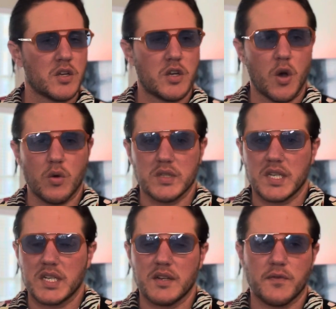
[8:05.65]

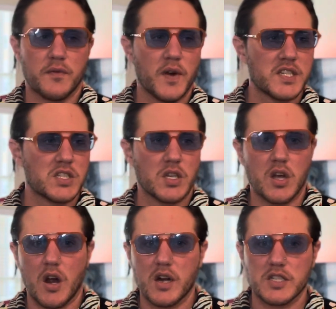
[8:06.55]
golden, fresh
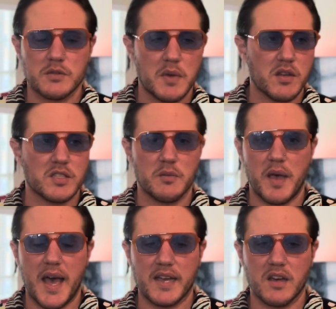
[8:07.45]
cigar smell
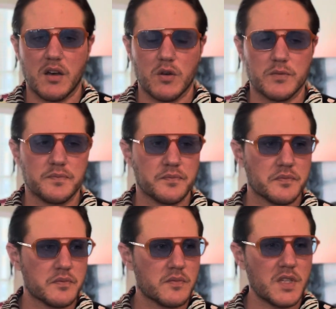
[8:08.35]
tobacco,
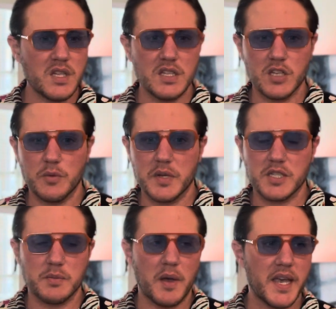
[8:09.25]
a little bit of
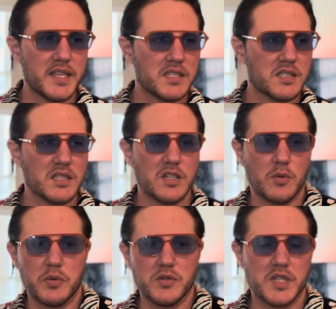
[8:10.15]
spice, little
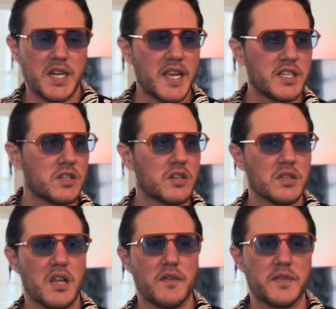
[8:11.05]
boozy nature,
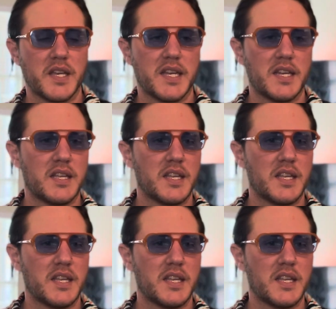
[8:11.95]
loved it.